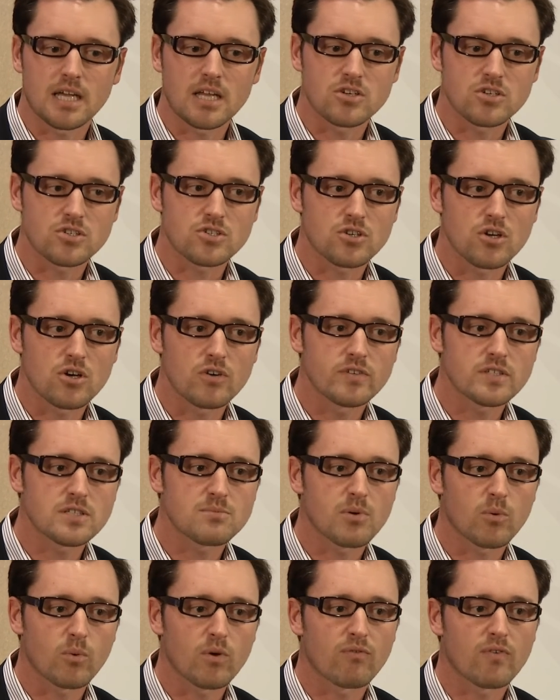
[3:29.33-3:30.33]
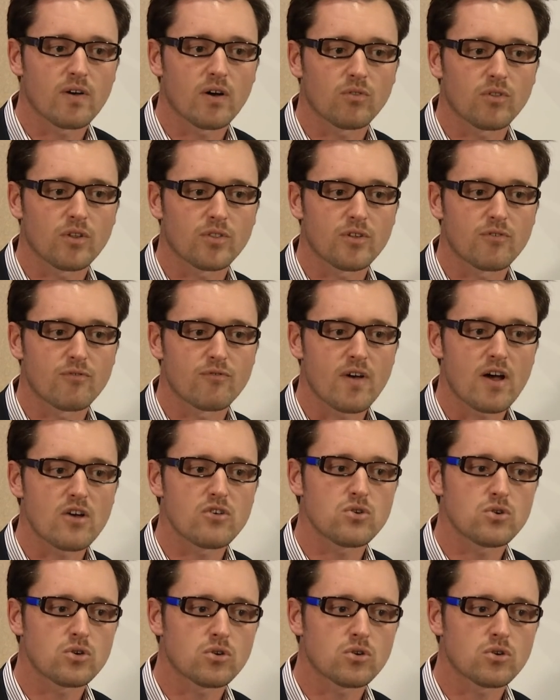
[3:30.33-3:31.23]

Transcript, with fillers: into service, but we felt that the value